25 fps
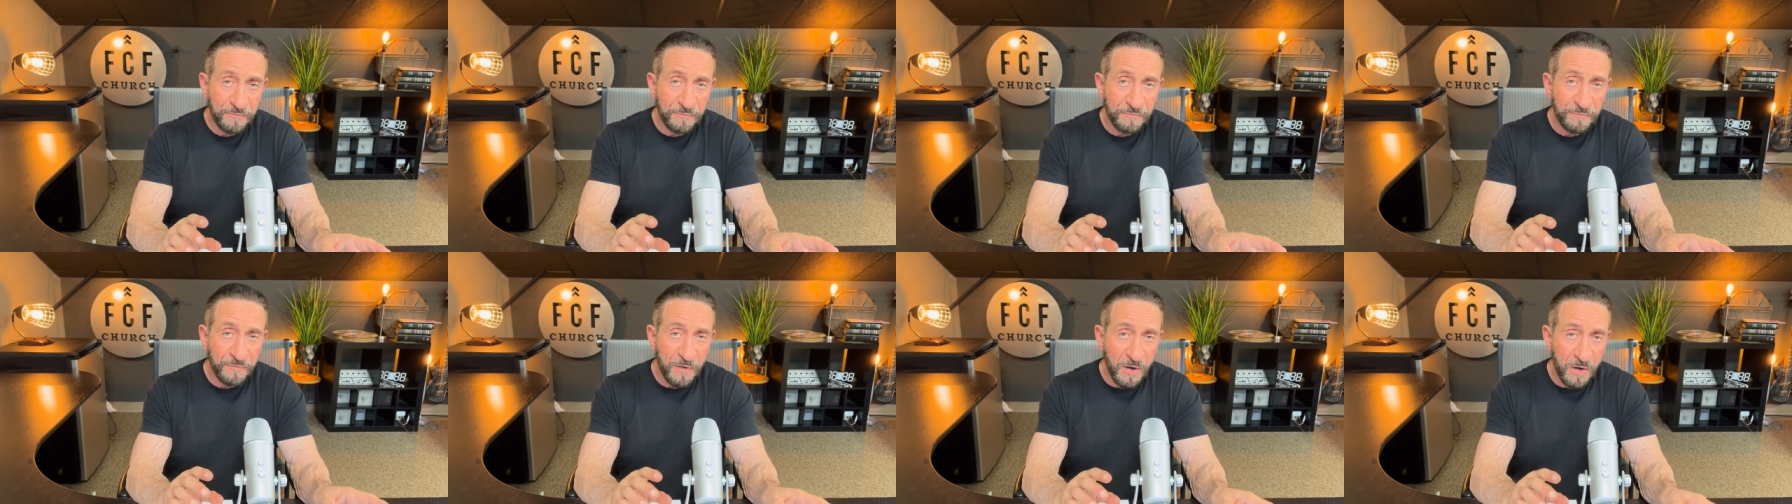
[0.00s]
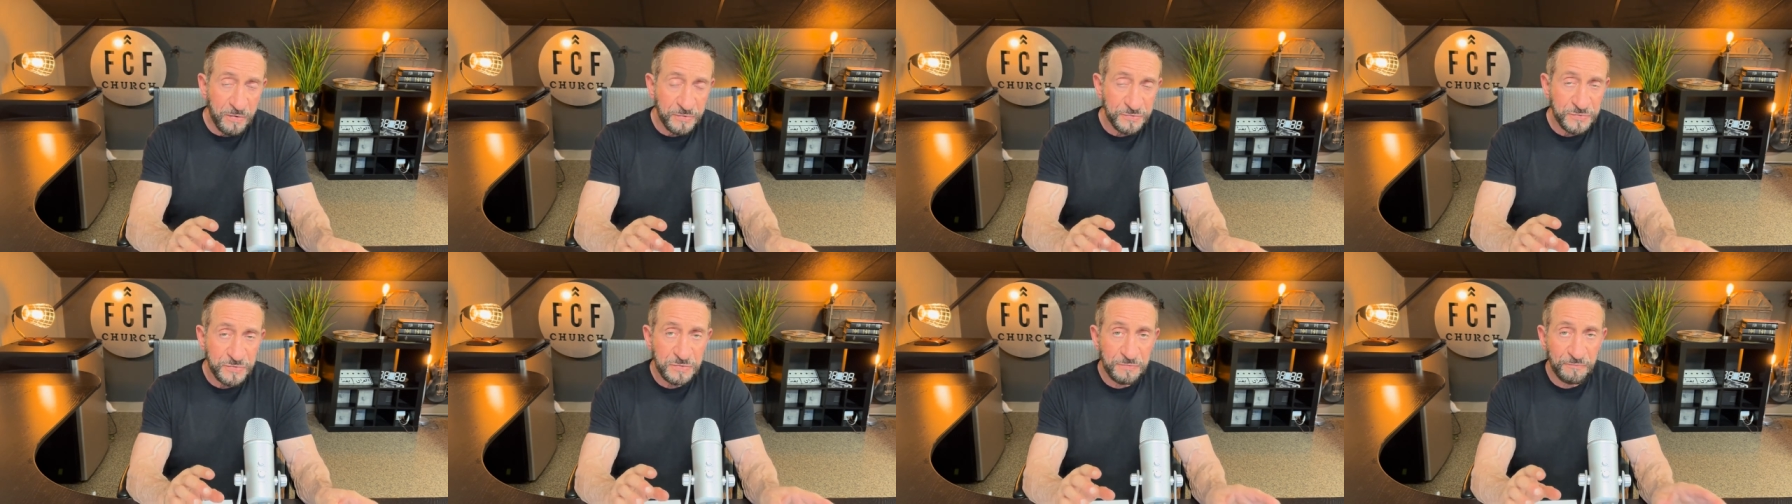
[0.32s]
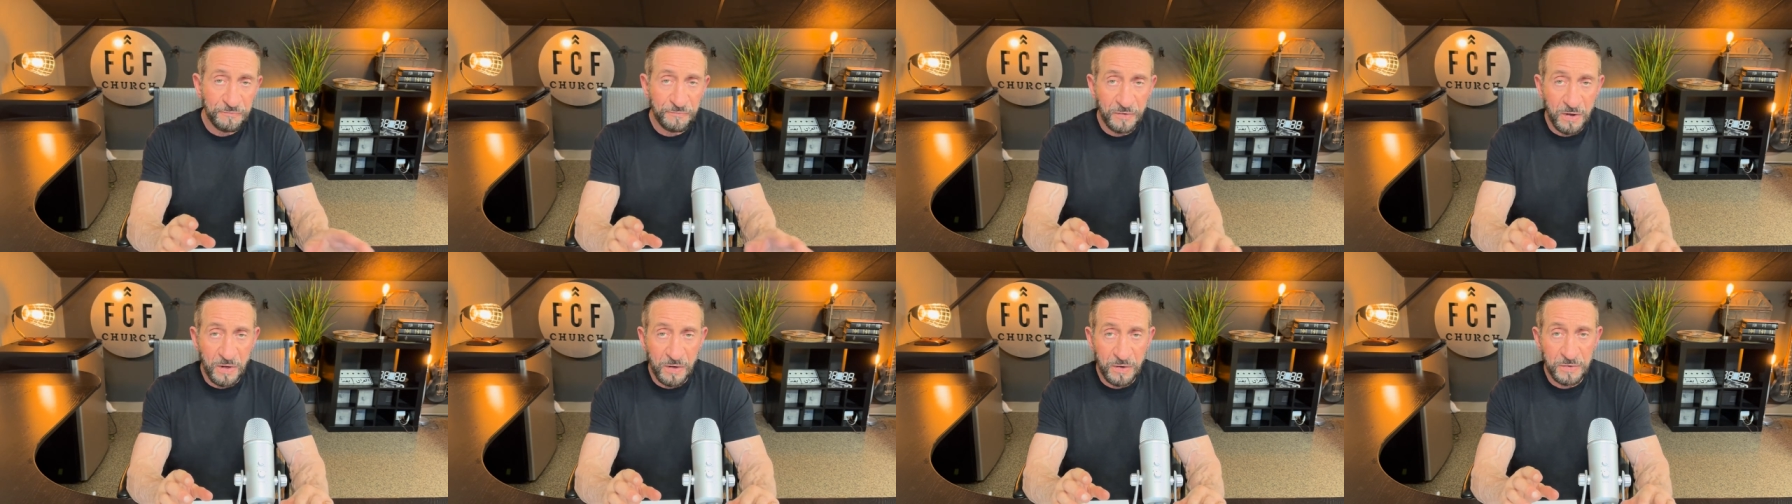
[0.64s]
faults
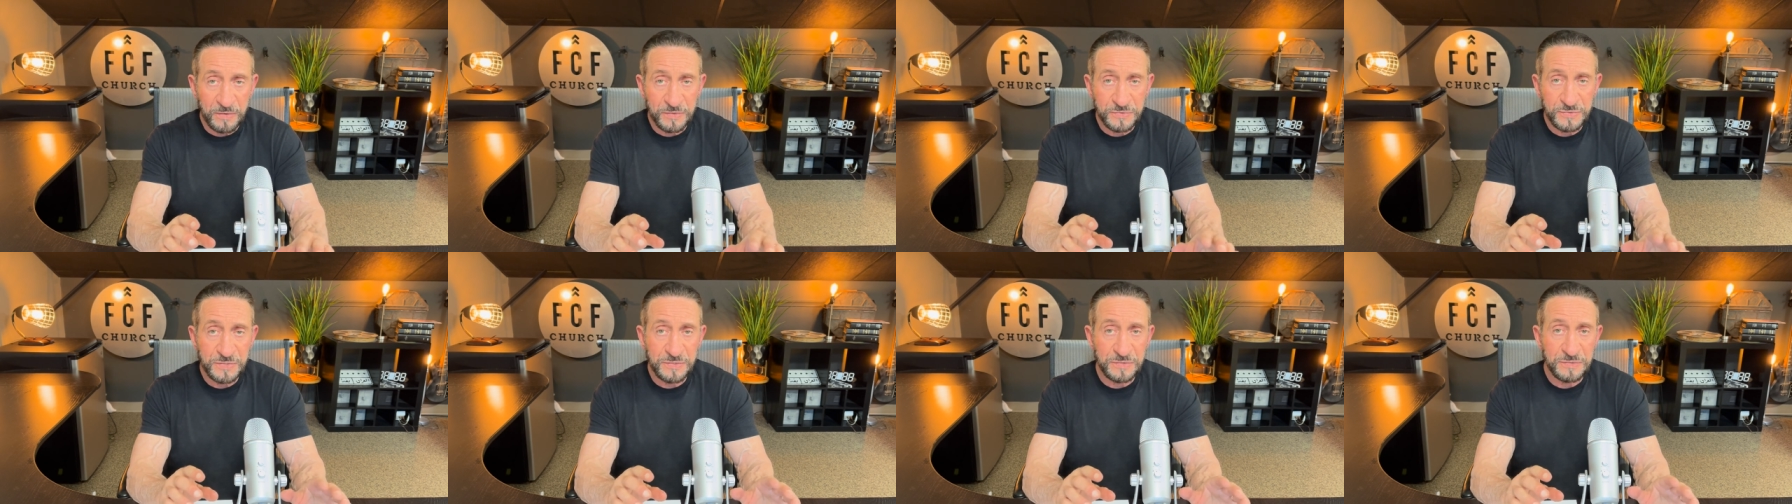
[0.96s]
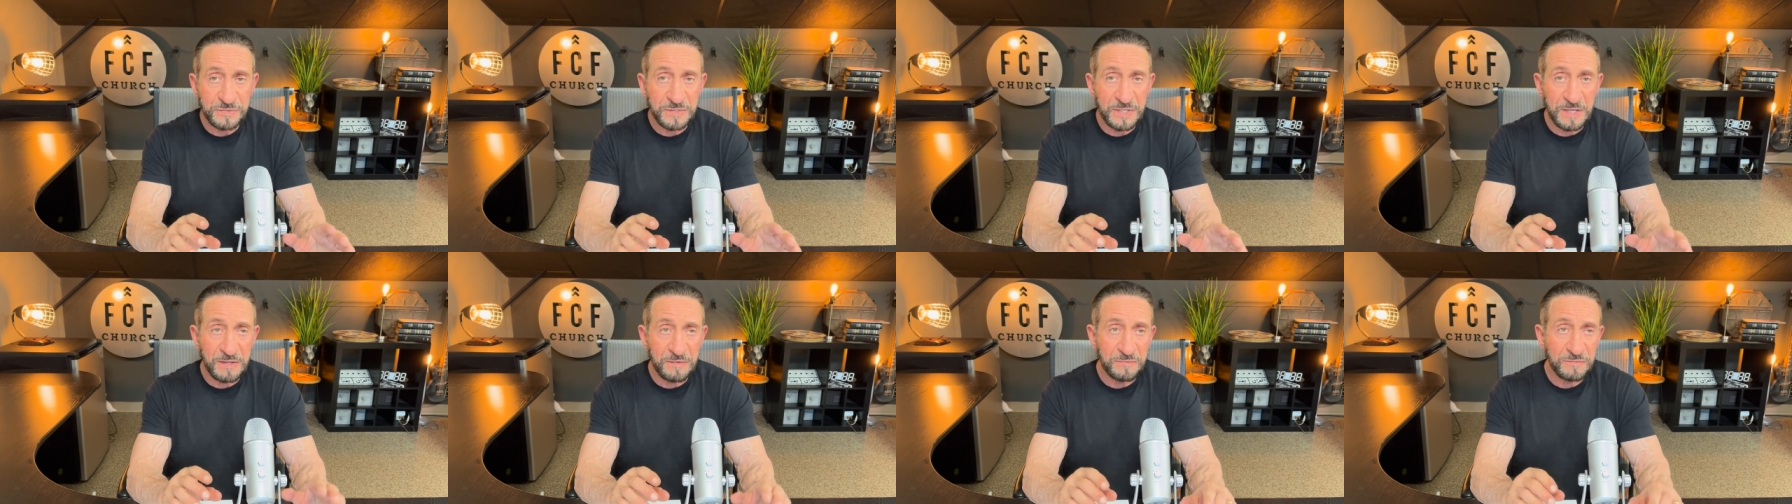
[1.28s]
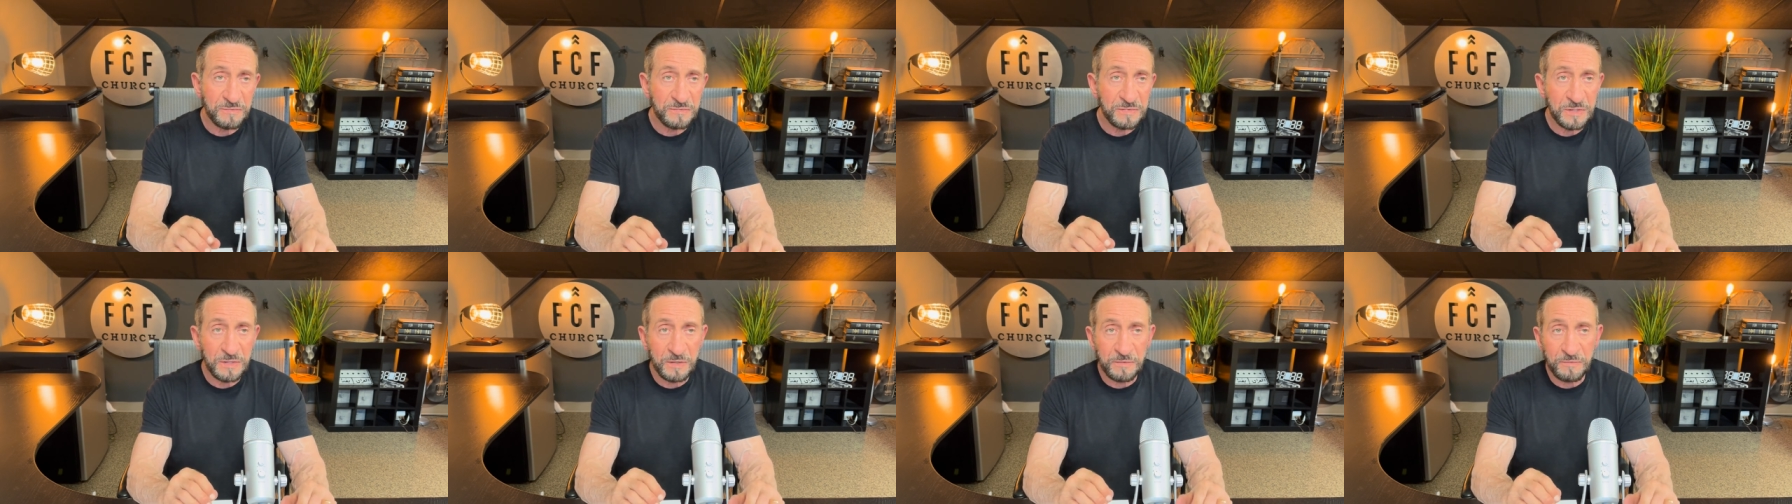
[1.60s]
and flaws and,
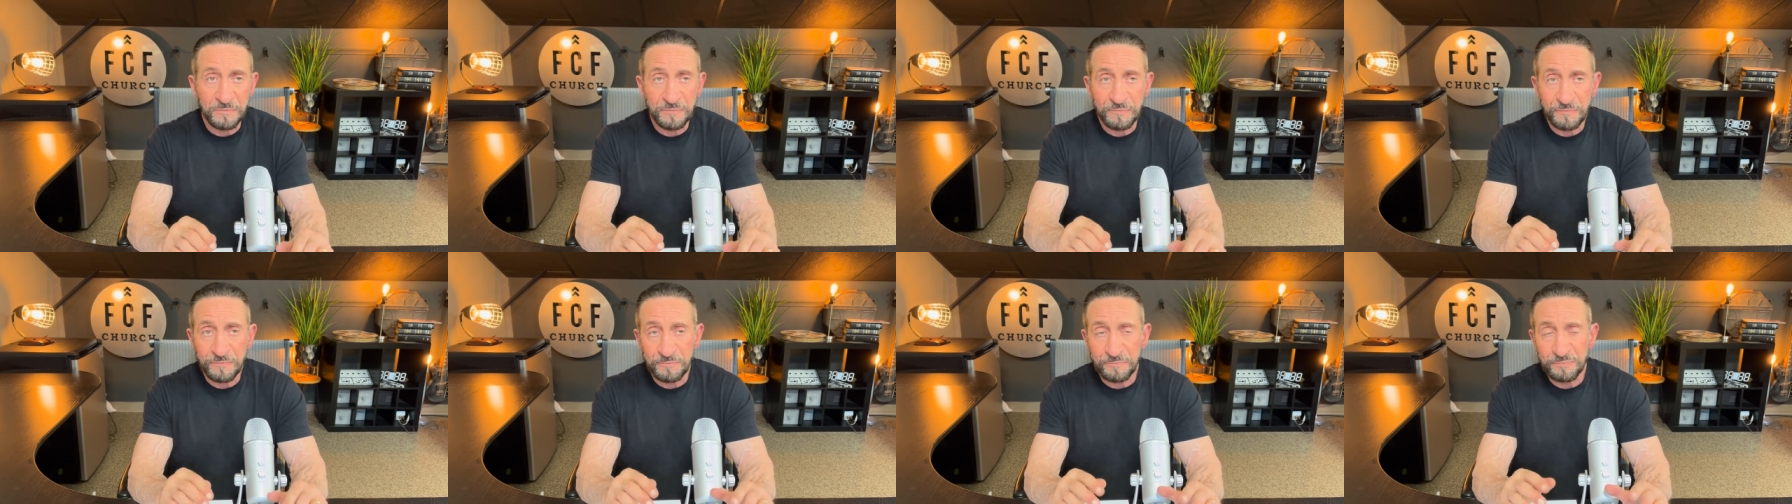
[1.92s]
and you know,